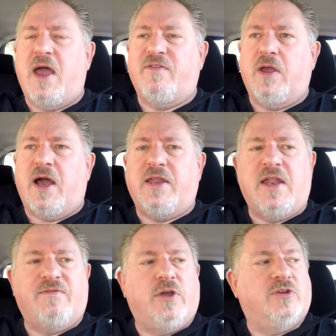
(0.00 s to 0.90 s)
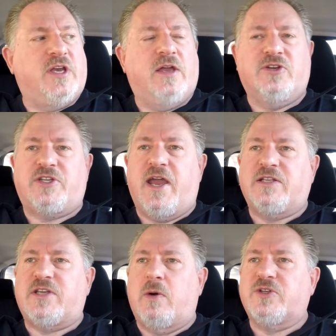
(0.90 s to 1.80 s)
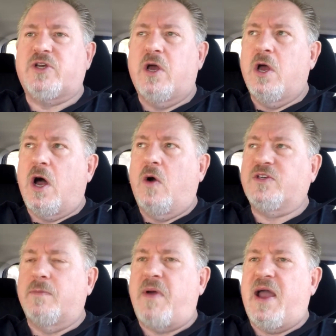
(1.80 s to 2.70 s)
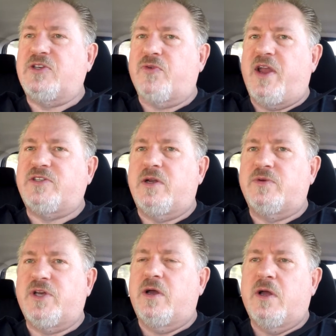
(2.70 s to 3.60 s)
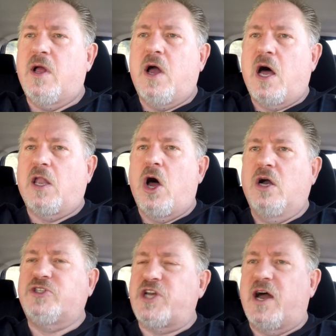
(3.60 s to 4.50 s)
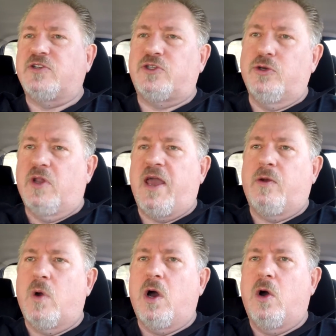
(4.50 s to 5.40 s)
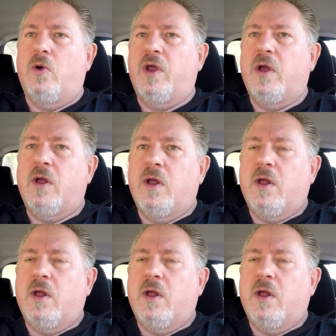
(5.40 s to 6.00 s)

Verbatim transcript: Heavy. I didn't have to use interstates. I was always on back streets, and it was a, a long shot two lane road